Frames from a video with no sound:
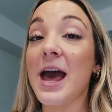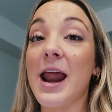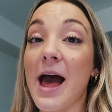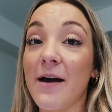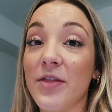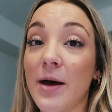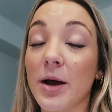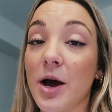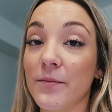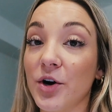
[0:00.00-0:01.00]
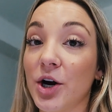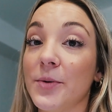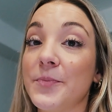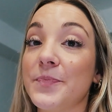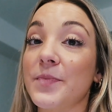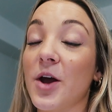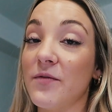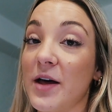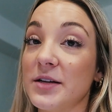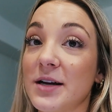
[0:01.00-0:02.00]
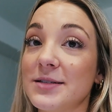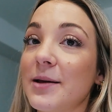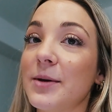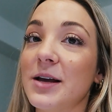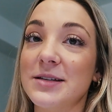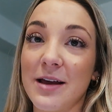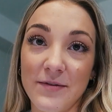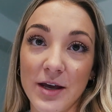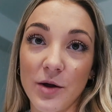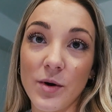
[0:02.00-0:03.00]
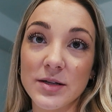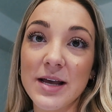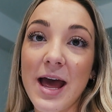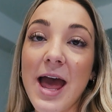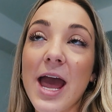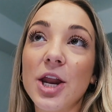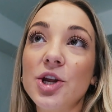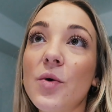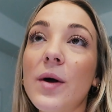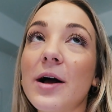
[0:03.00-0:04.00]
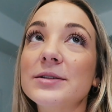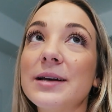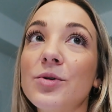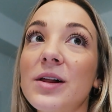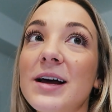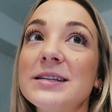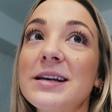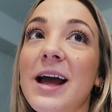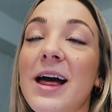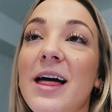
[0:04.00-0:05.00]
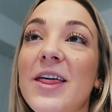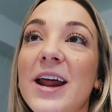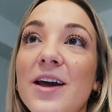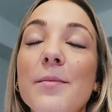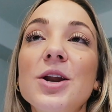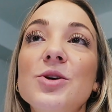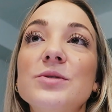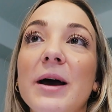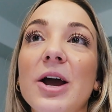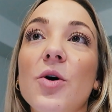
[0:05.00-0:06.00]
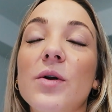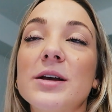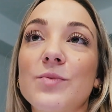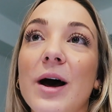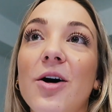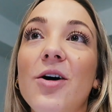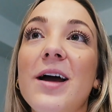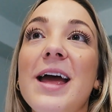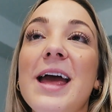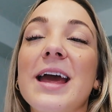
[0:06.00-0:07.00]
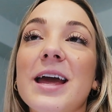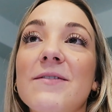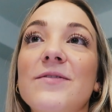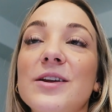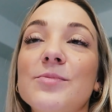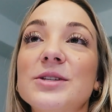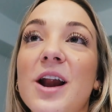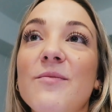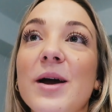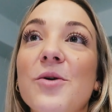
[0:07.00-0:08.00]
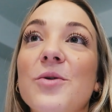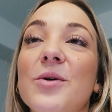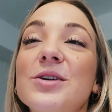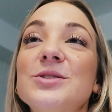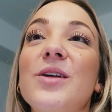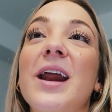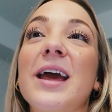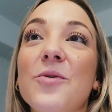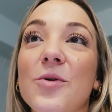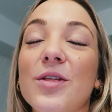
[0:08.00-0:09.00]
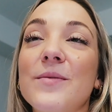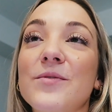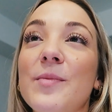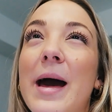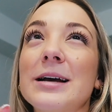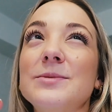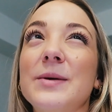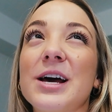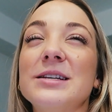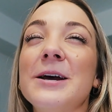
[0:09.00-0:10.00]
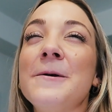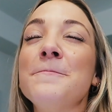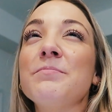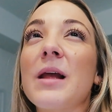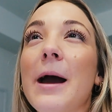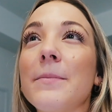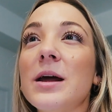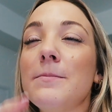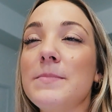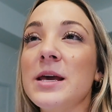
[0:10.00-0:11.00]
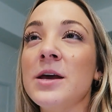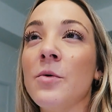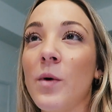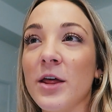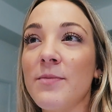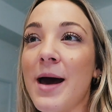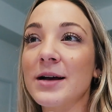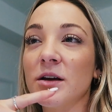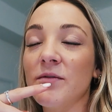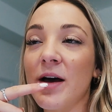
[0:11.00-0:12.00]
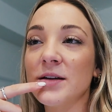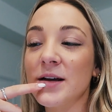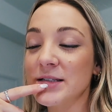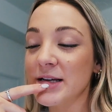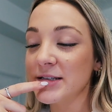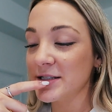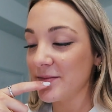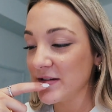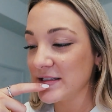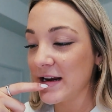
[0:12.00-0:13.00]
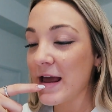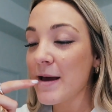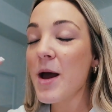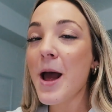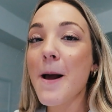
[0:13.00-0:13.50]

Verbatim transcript: and have them come for her on Valentine's Day because they have vegan ones. And you know what else I'm realizing? That I think I'm gonna use my code as well and get fifteen percent off my own order so that I can order them for Max, because I'm gonna be with Max on Valentine's Day since I'm visiting him,